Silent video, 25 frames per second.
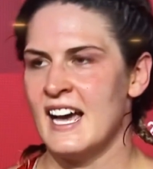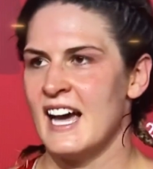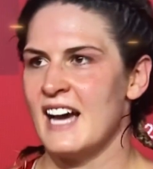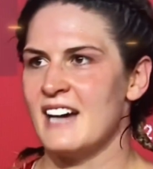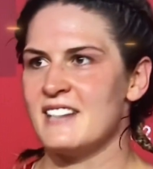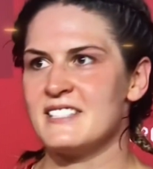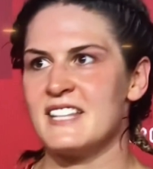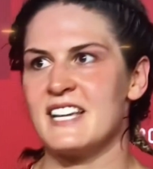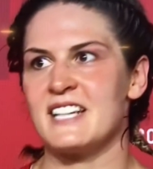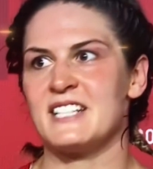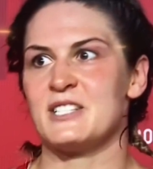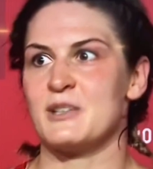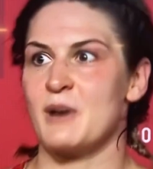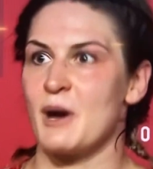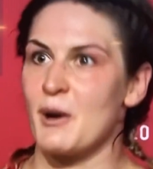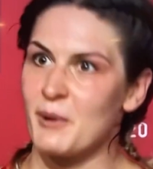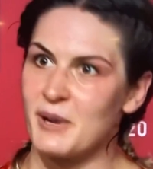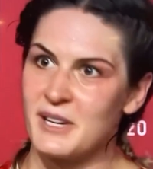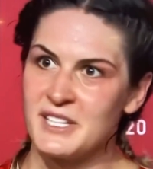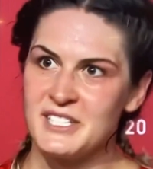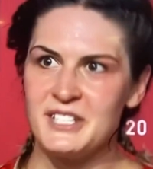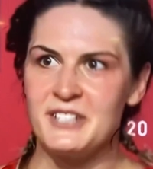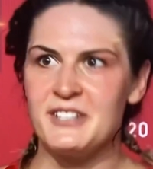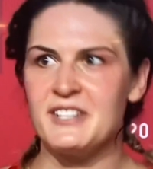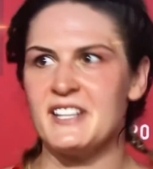I was like, do I
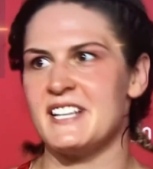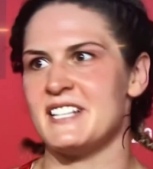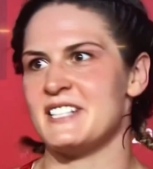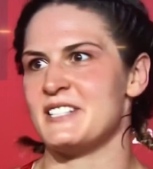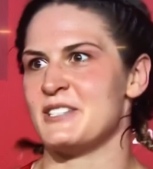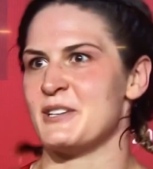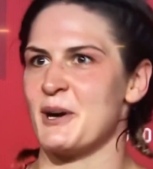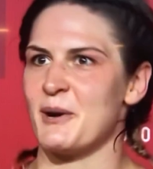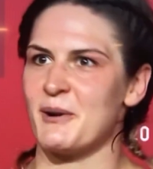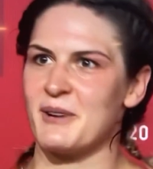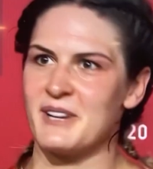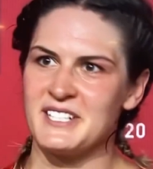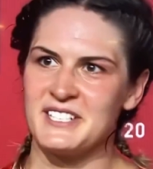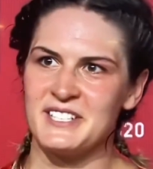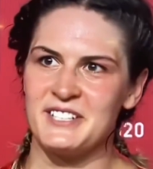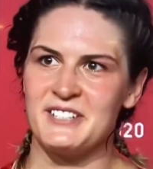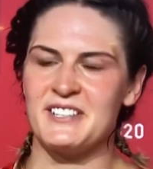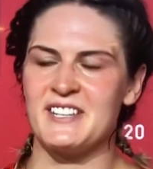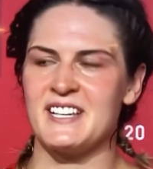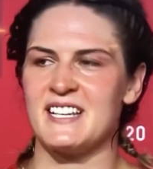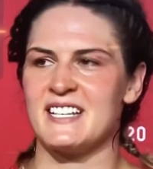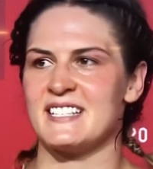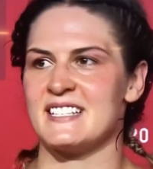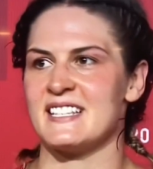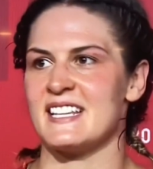want to do this? Do I want to do
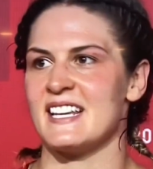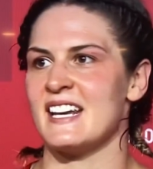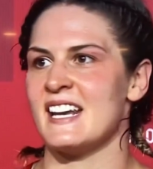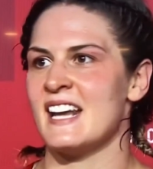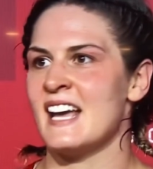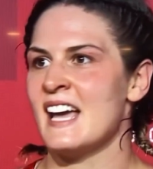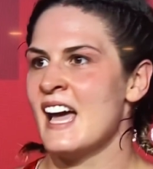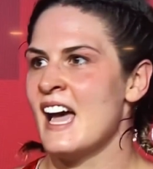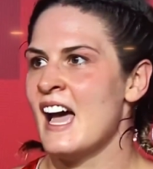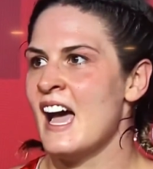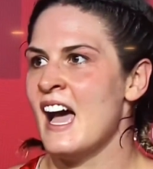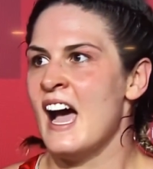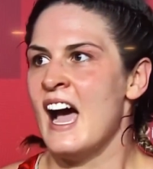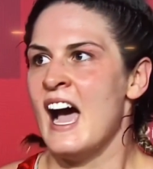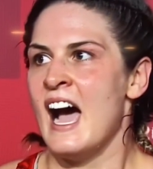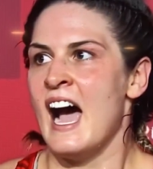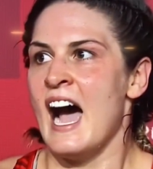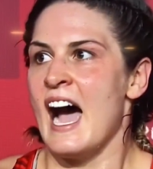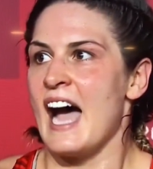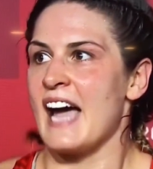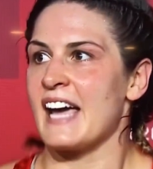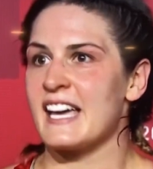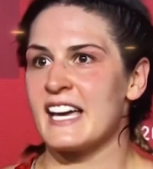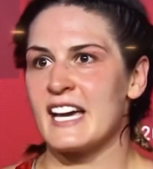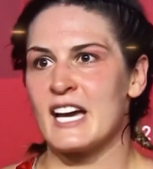this? And
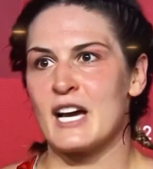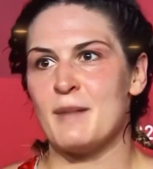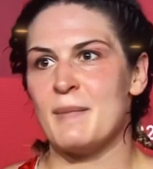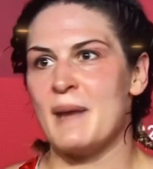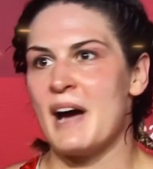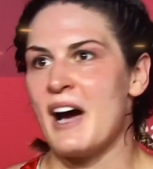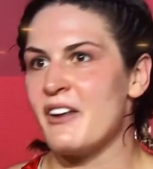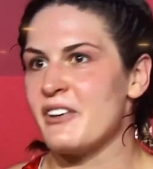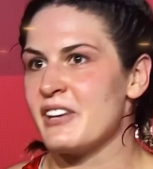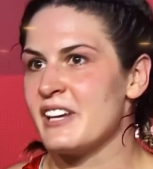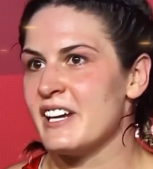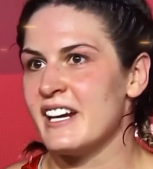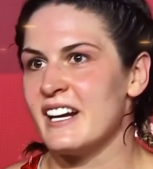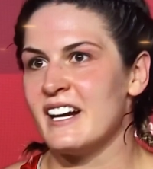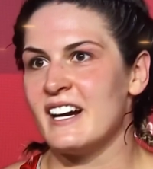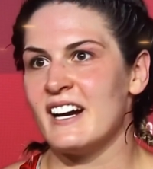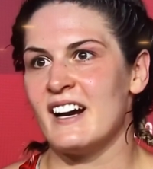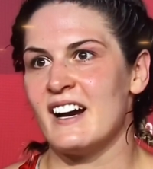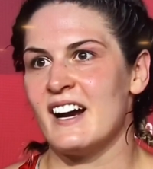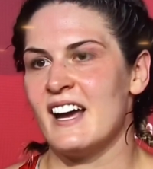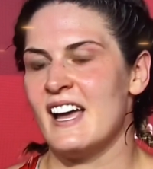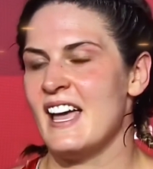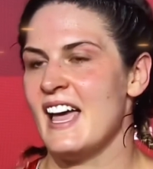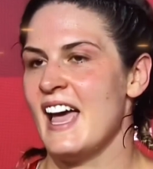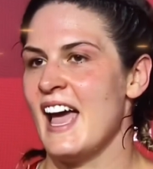I can come out
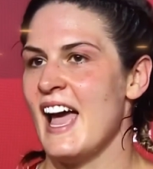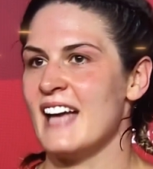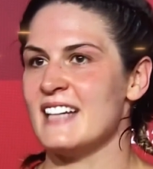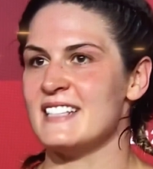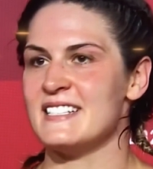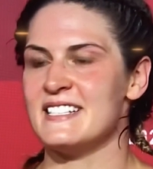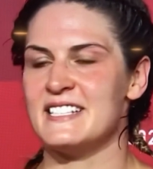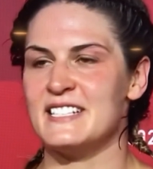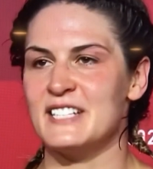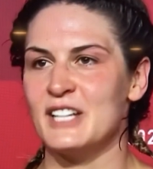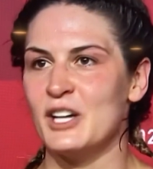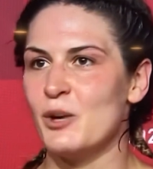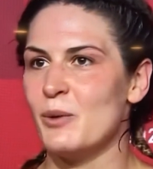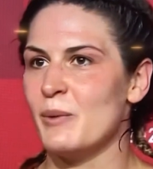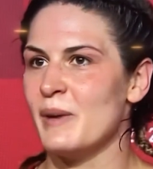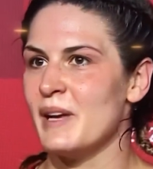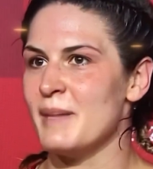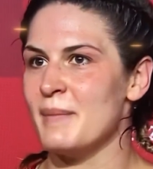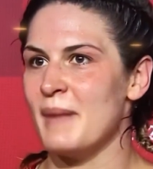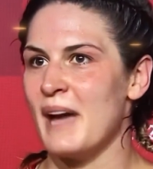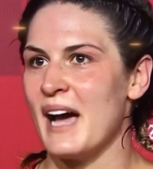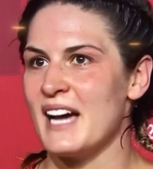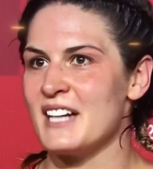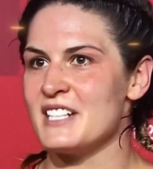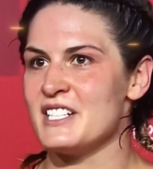here and still
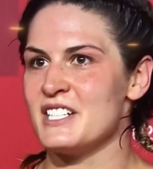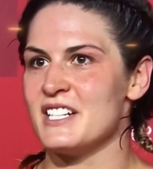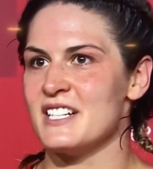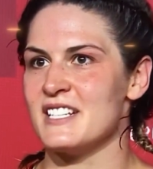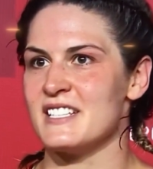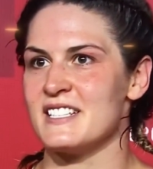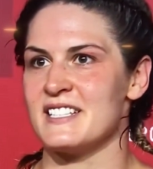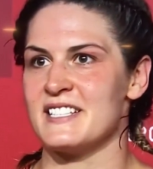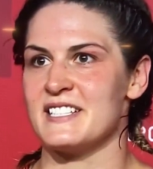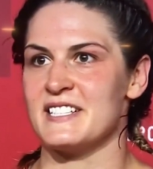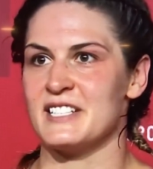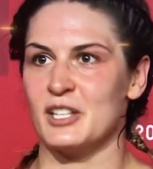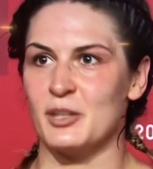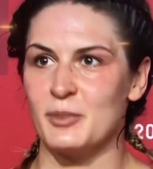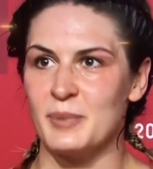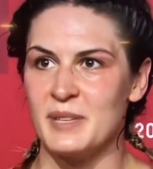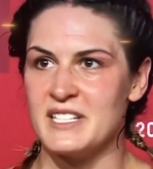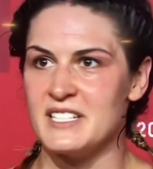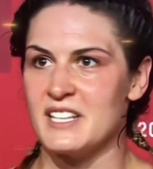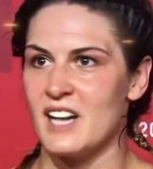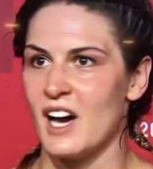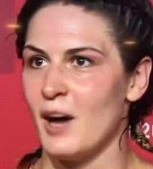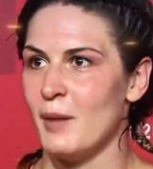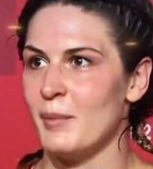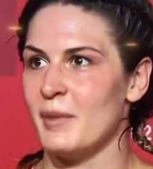win matches and still be
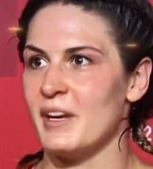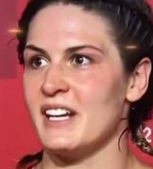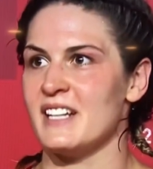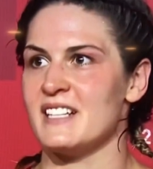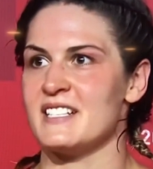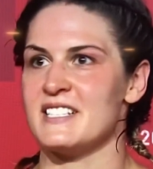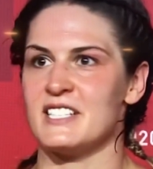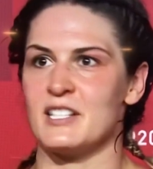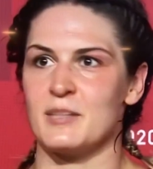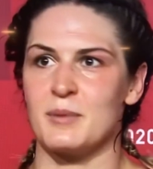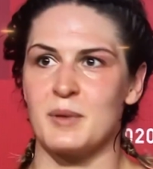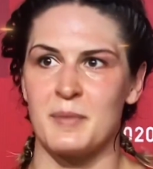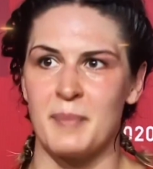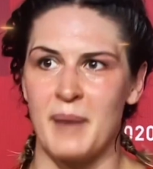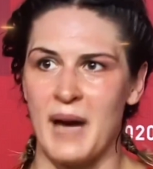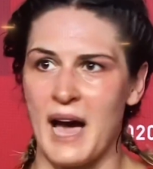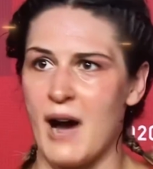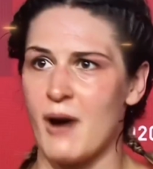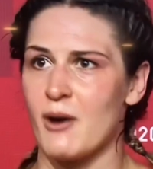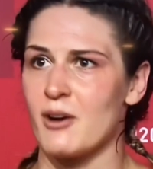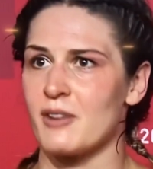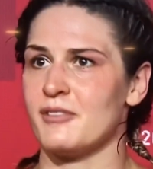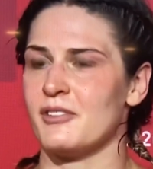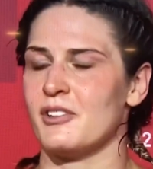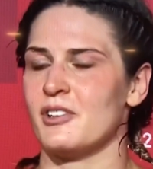dominant and still be
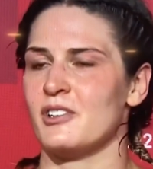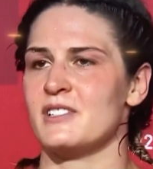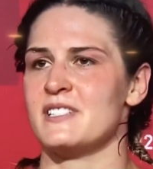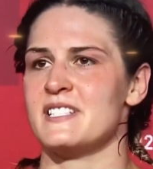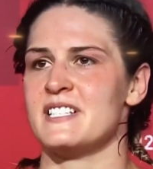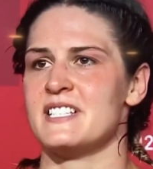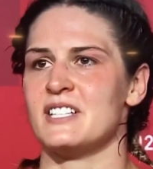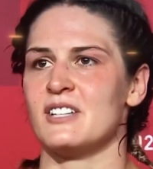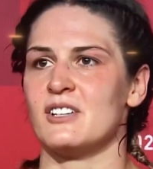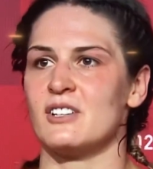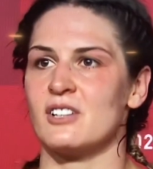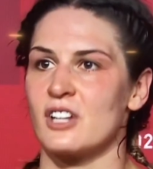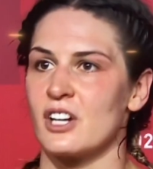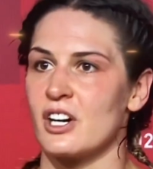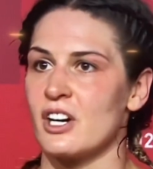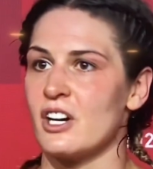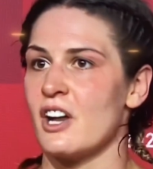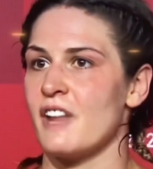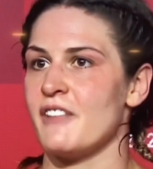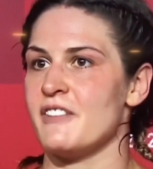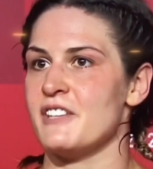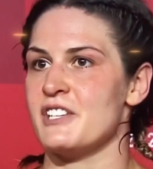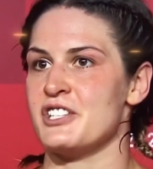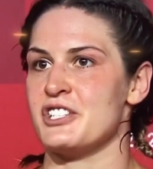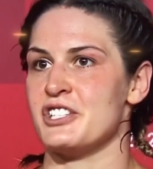powerful and still learn
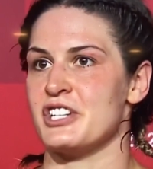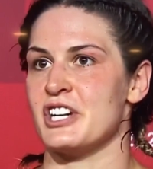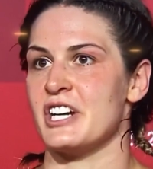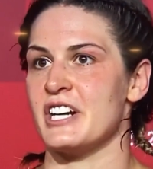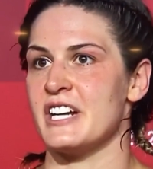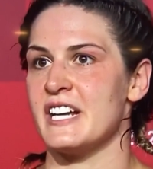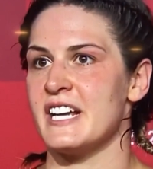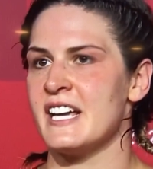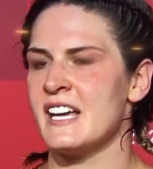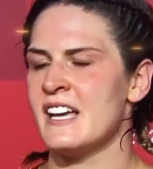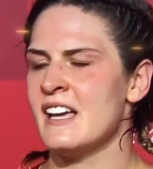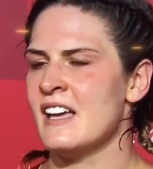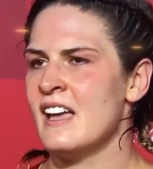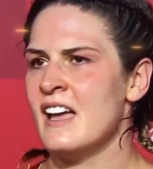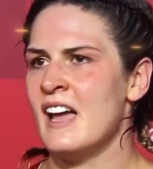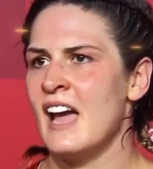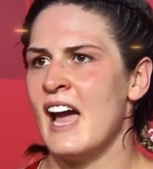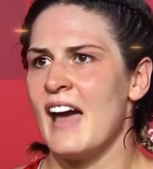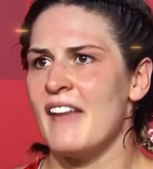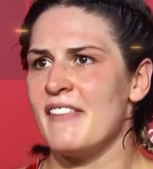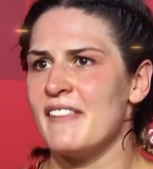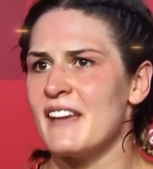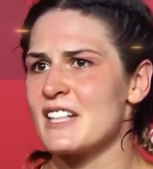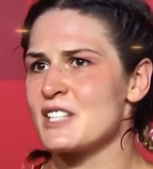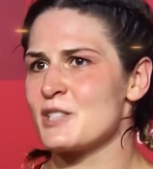on this journey.
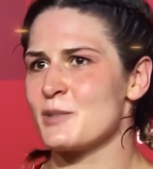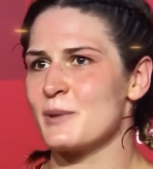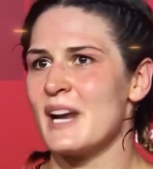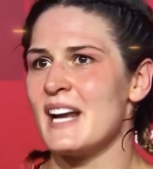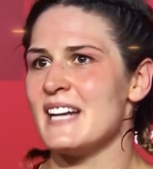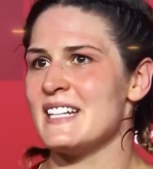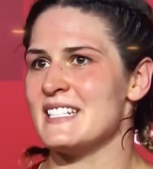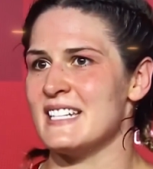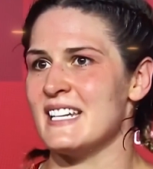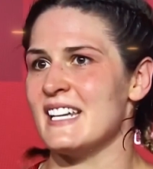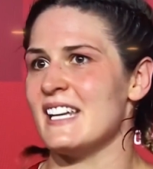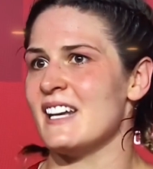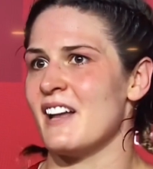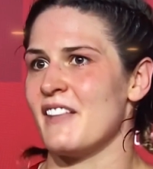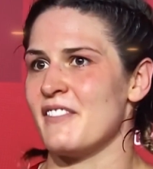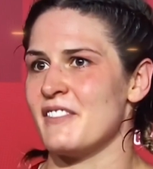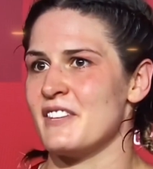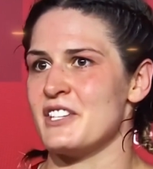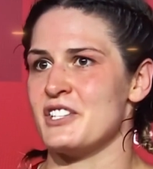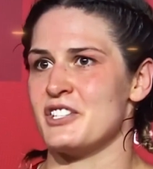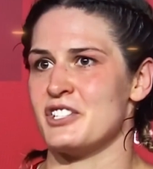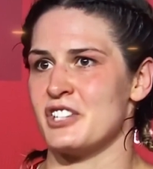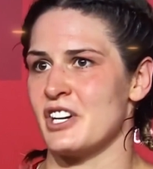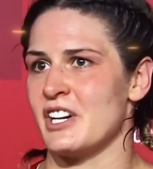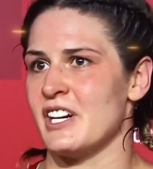And that's what I did on
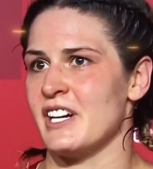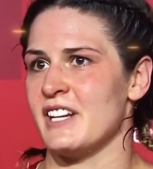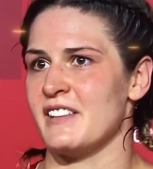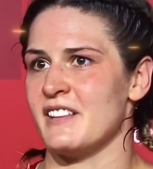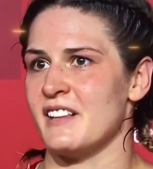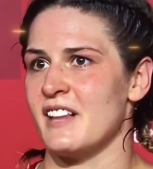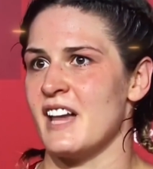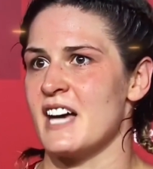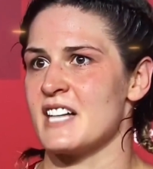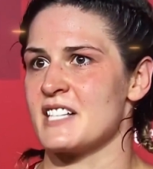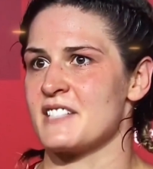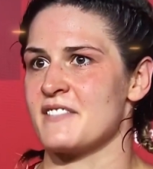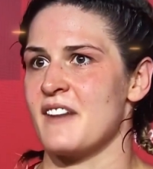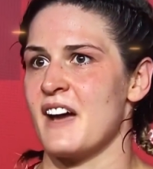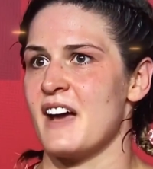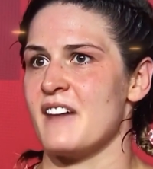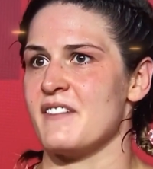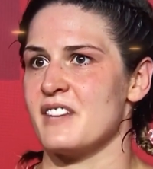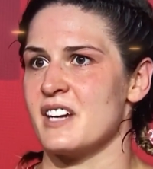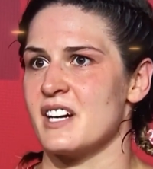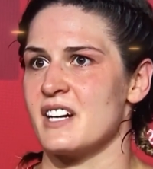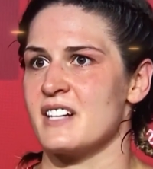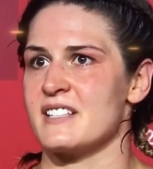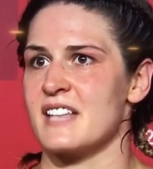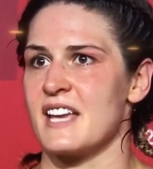this journey in the last 5
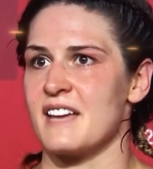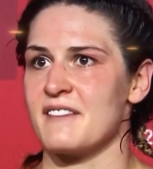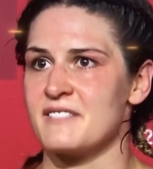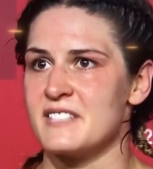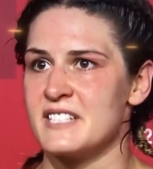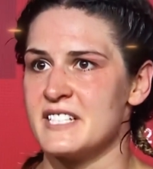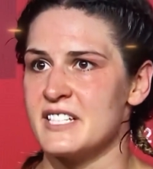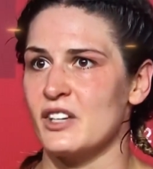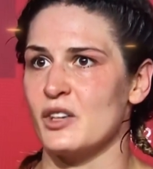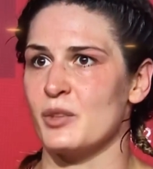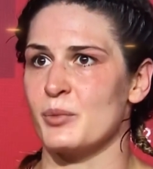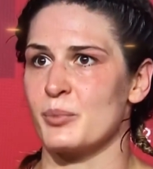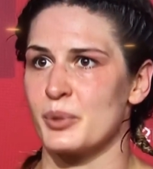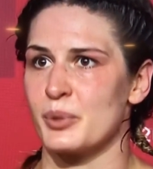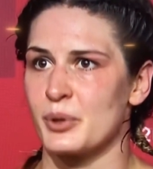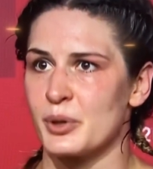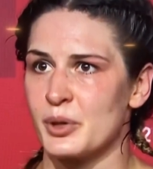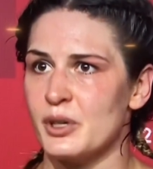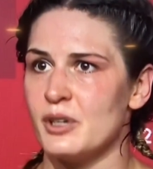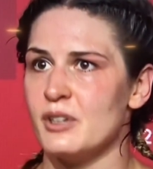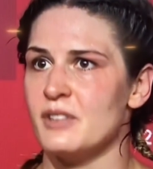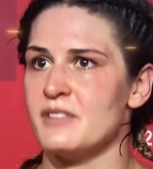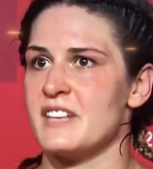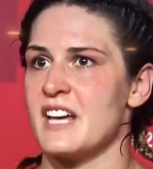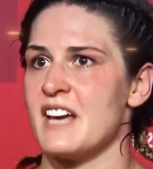years. I've still improved.